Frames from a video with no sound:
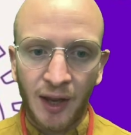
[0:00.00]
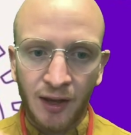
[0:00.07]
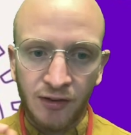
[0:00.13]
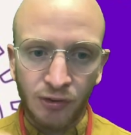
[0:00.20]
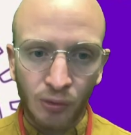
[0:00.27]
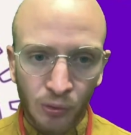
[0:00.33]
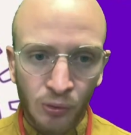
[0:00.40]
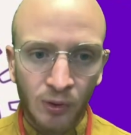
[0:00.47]
is
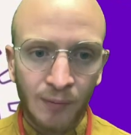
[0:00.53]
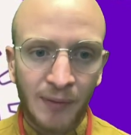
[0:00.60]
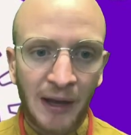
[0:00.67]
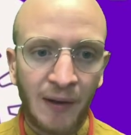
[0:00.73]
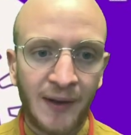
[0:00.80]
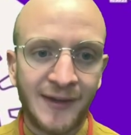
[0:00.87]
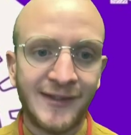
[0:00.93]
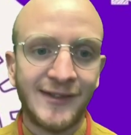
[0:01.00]
all
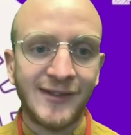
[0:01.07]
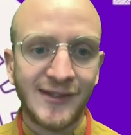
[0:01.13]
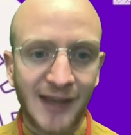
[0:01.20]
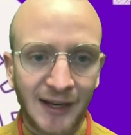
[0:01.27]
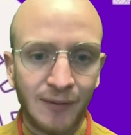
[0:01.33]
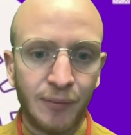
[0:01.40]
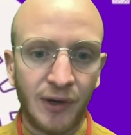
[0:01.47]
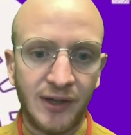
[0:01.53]
about us
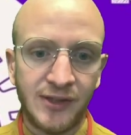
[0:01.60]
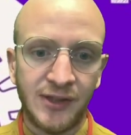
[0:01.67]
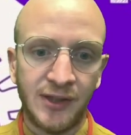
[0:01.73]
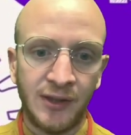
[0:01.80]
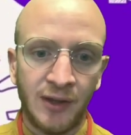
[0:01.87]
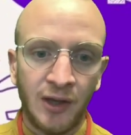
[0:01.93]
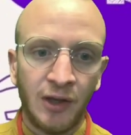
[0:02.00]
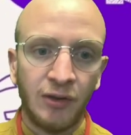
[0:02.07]

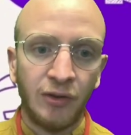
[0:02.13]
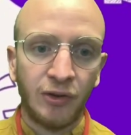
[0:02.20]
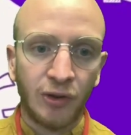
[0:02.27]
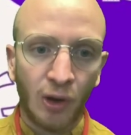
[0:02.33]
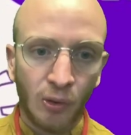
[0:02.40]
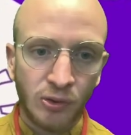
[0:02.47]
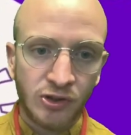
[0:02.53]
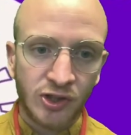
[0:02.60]
celebrating the
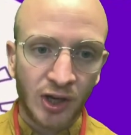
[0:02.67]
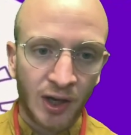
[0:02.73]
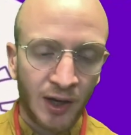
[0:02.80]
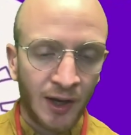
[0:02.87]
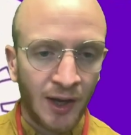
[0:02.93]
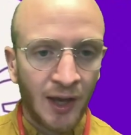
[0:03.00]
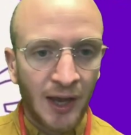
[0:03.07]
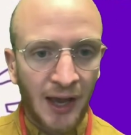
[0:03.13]
culture